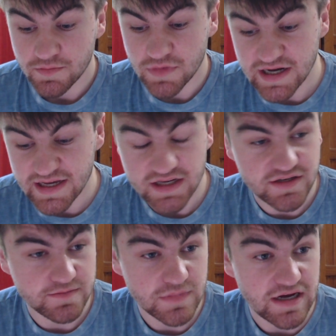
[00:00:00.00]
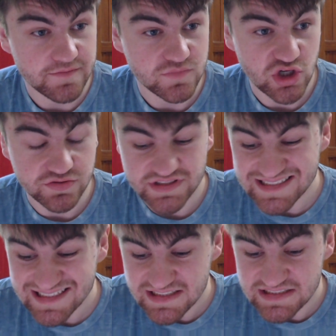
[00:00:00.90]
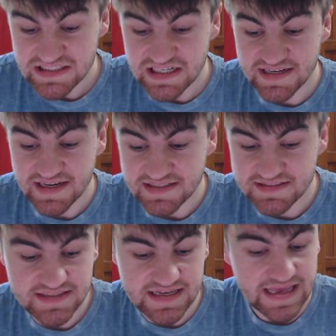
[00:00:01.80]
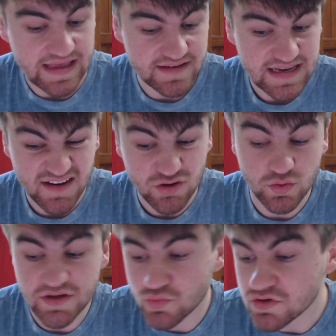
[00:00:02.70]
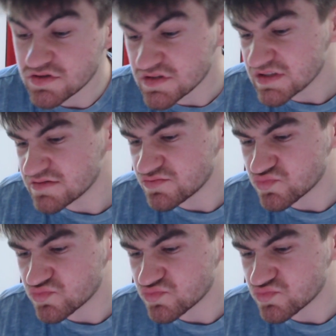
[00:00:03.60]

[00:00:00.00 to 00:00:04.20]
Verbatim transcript: my um, girls did, I guess, and how it was a